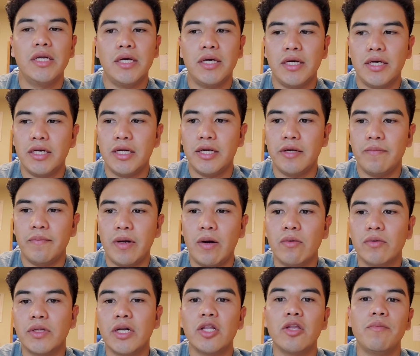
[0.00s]
Um, I will
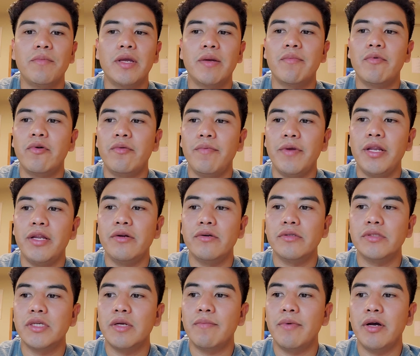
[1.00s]
try to make more
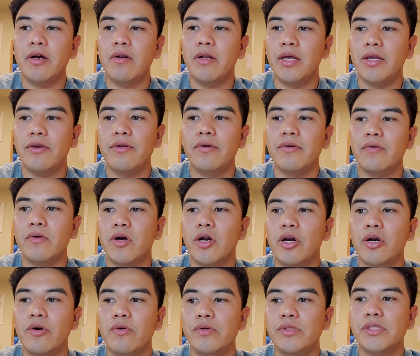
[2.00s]
videos about like you know car
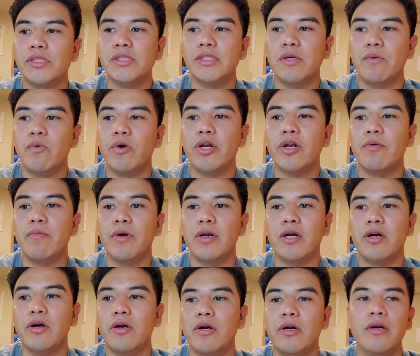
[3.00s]
cruises and working on my
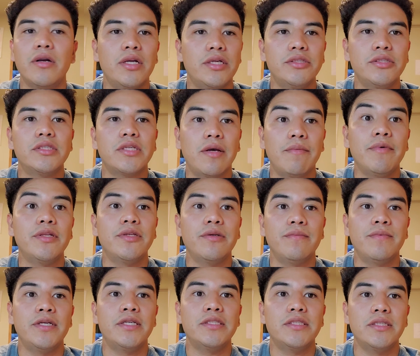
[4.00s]
car. It's just I've been too
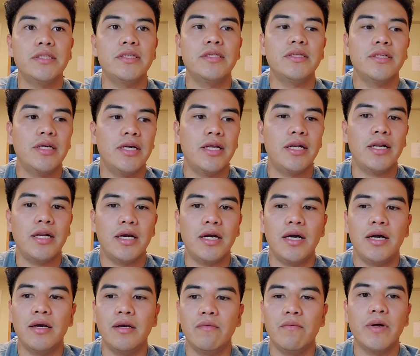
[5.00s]
busy and uh,
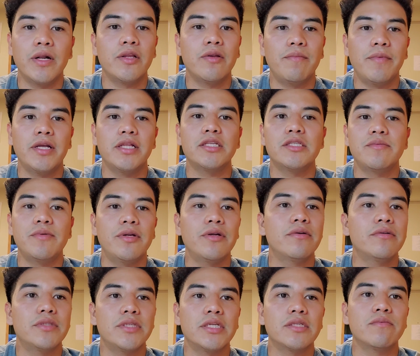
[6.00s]
I wanted to make this video
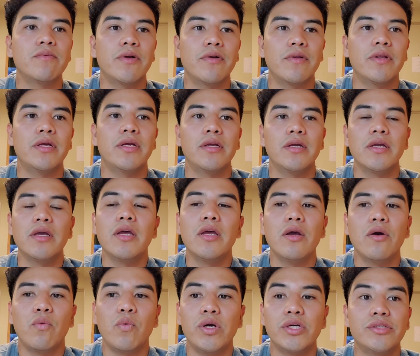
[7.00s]
because that's one of the
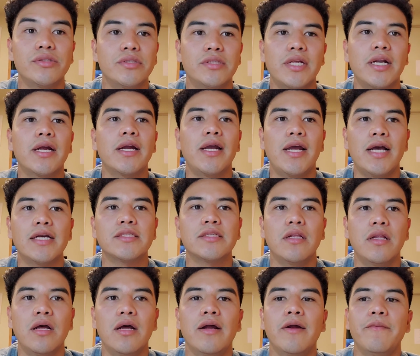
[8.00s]
questions that I get asked a
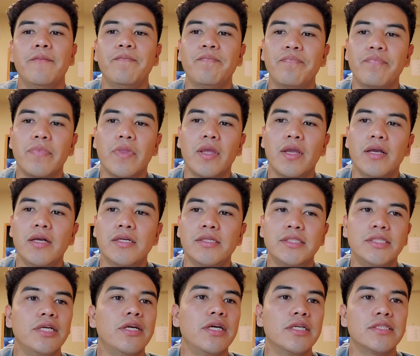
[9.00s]
lot.
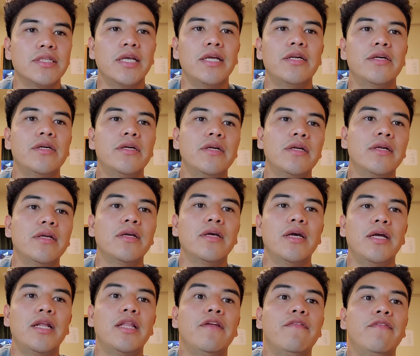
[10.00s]
See you guys later,
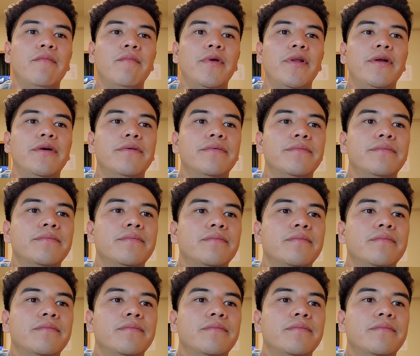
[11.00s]
another different video.